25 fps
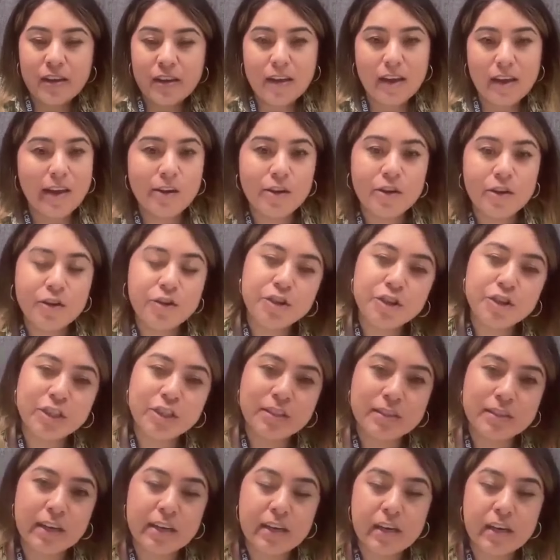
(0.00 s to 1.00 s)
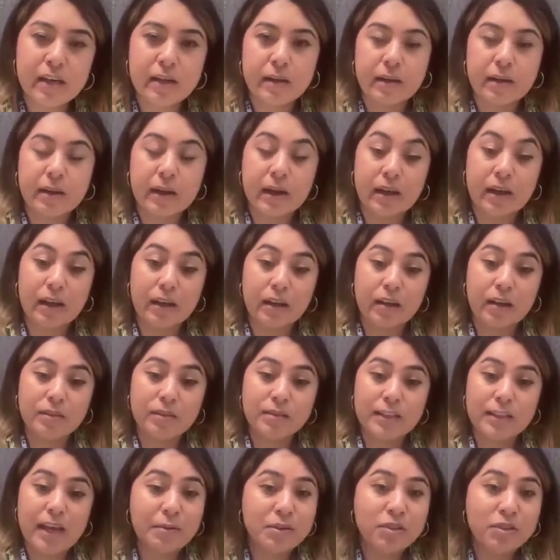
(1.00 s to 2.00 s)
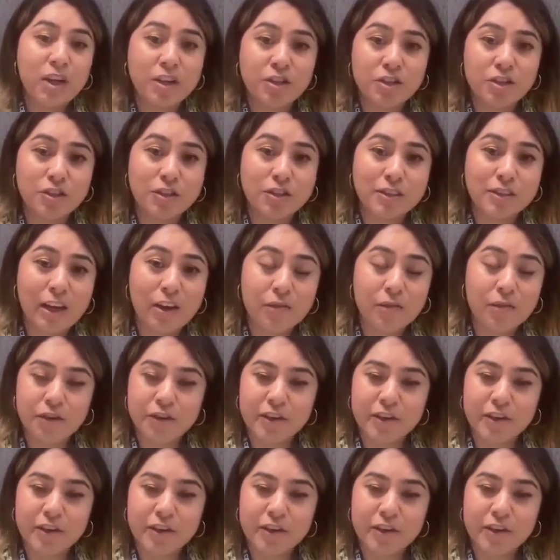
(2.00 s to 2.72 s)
and you're just gonna sabotage yourself.